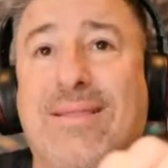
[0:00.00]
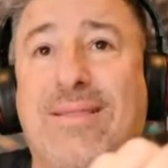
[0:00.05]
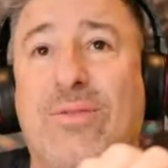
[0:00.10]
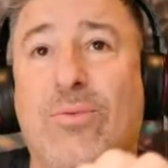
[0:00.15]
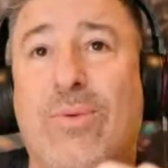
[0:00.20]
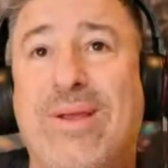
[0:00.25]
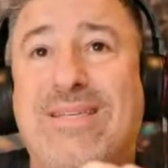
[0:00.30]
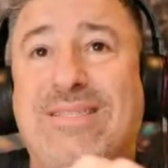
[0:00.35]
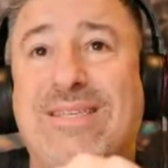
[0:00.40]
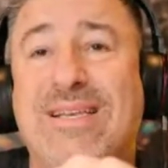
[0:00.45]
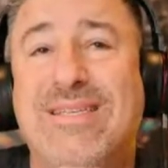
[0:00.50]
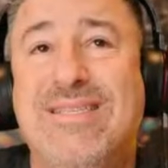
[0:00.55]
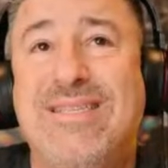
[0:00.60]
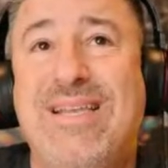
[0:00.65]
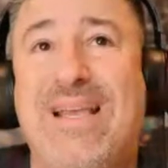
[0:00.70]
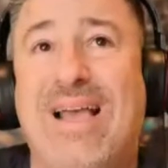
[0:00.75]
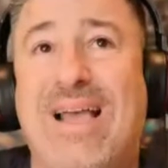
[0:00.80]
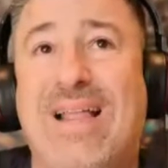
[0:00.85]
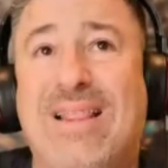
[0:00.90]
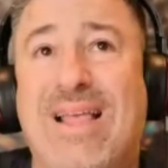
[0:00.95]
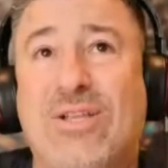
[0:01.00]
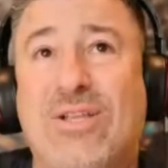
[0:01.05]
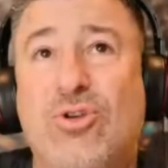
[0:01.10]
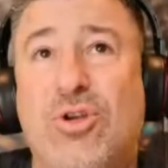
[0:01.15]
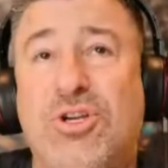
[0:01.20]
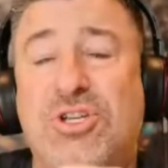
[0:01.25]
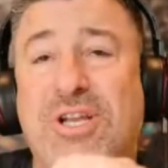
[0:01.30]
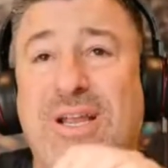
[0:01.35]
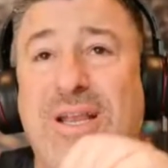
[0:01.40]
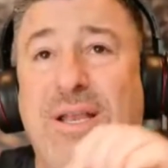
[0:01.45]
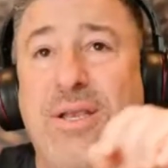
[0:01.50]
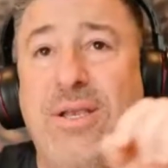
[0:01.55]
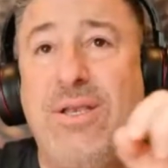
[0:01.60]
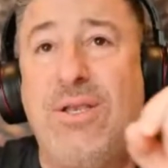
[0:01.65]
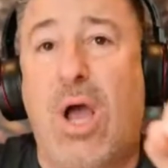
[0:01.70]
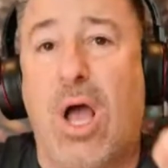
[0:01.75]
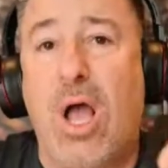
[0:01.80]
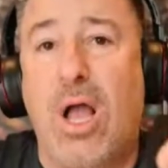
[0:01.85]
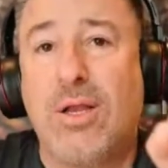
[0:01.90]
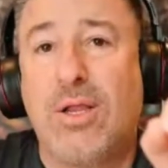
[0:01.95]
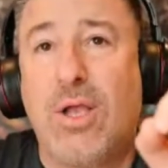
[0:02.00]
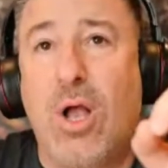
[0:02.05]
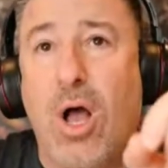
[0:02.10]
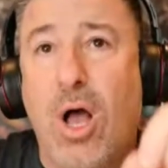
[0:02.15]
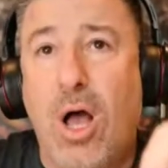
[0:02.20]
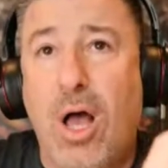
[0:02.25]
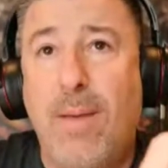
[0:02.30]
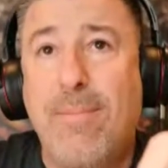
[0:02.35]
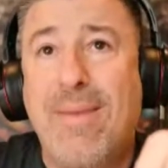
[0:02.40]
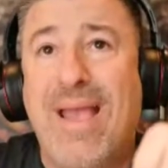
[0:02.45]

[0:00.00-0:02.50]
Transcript: 360electrician.com